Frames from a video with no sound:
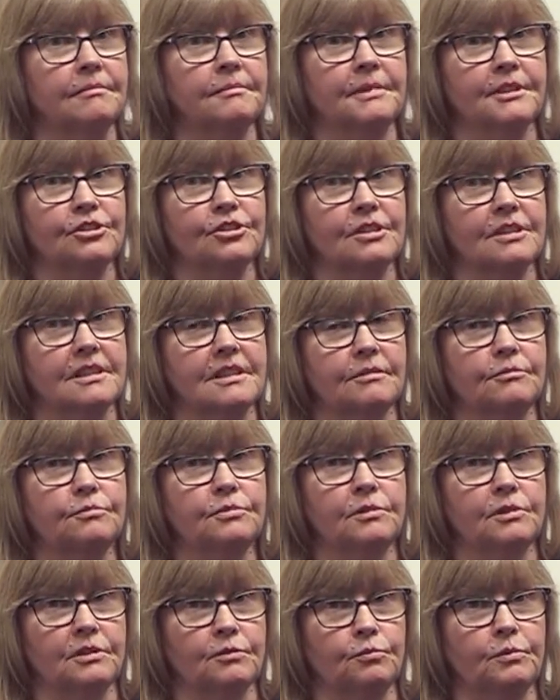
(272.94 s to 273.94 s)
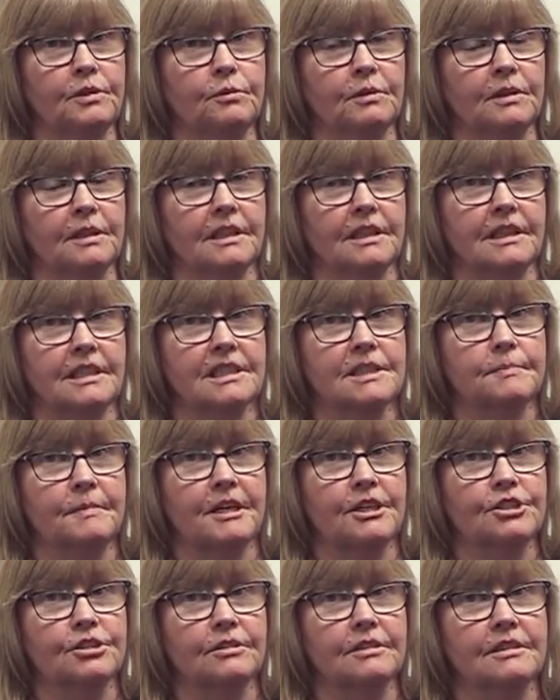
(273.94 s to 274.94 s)
but she said, we really need a
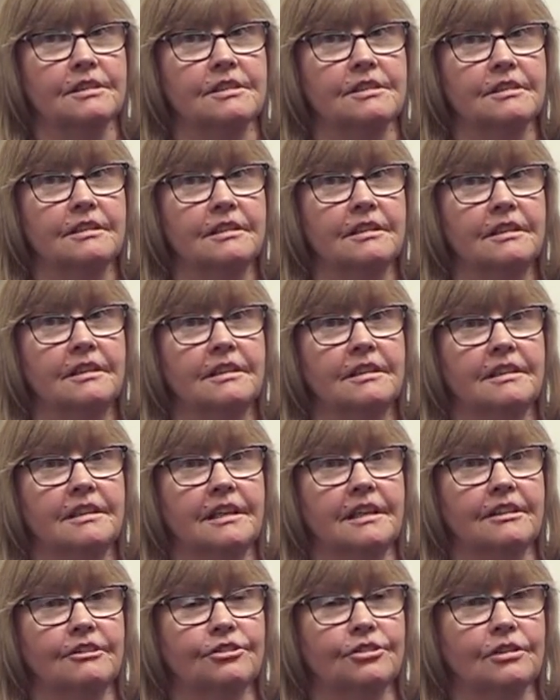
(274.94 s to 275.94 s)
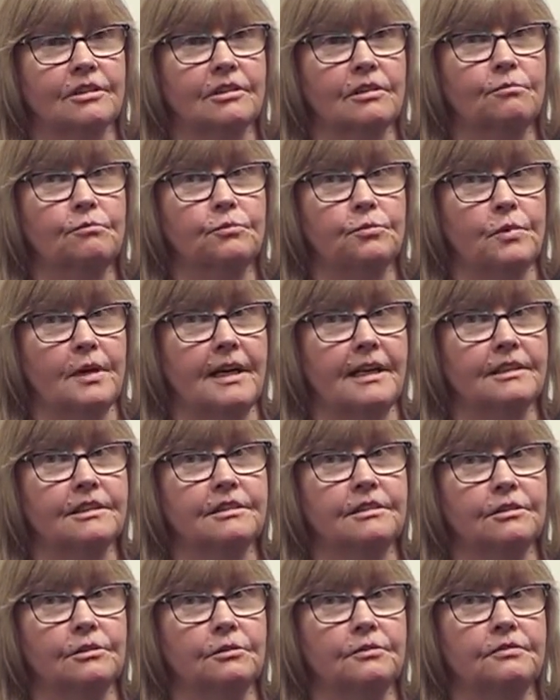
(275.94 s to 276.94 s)
specialist. It took a while
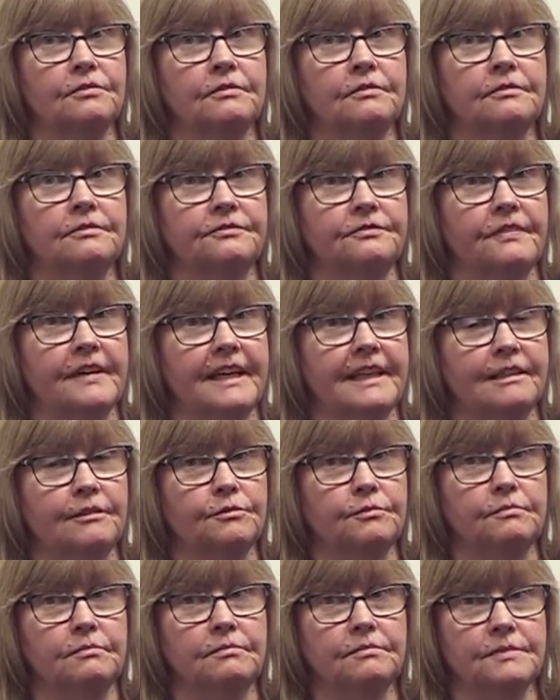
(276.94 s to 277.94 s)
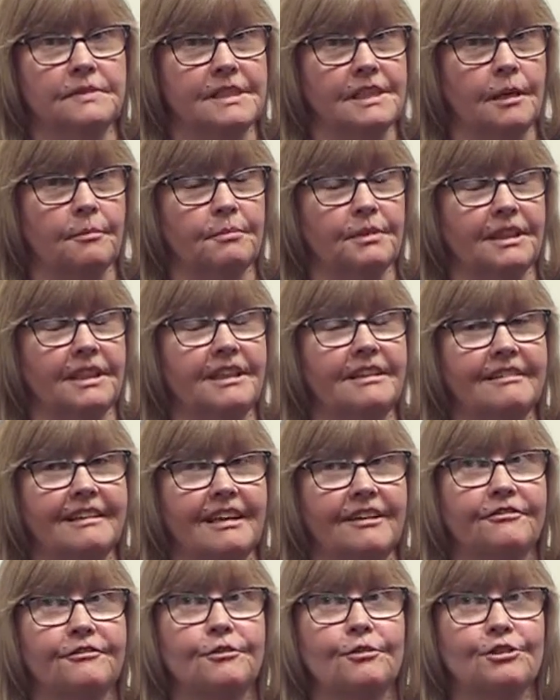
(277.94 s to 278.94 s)
to find somebody,
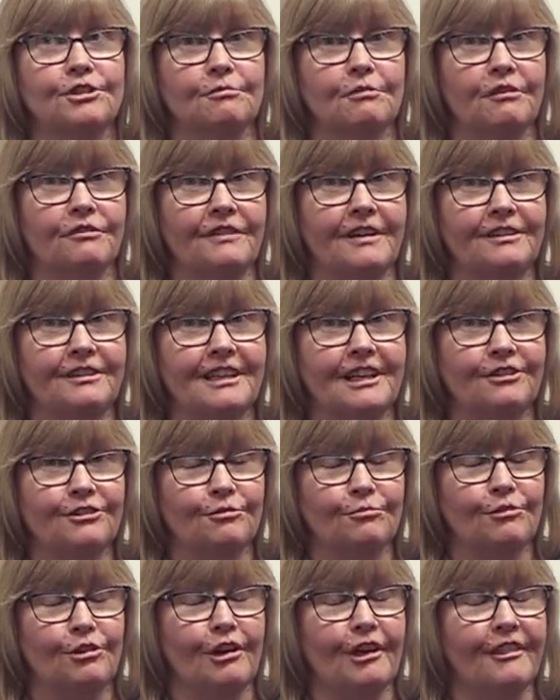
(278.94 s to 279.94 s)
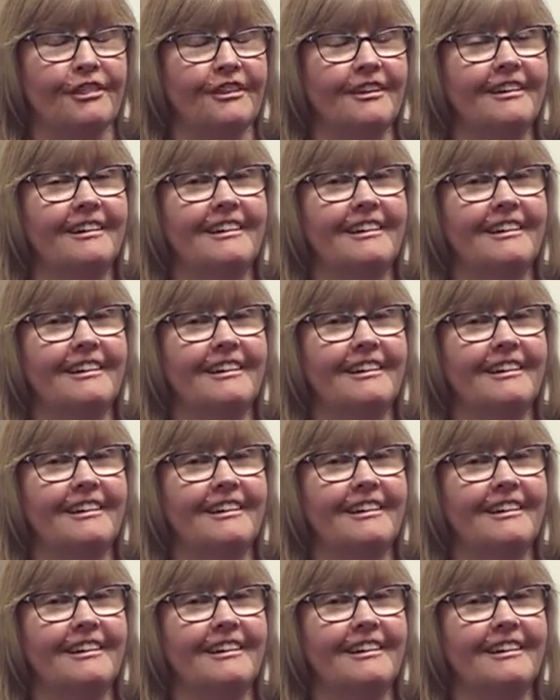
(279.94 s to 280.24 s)
and fortunately we found Dr. Roth.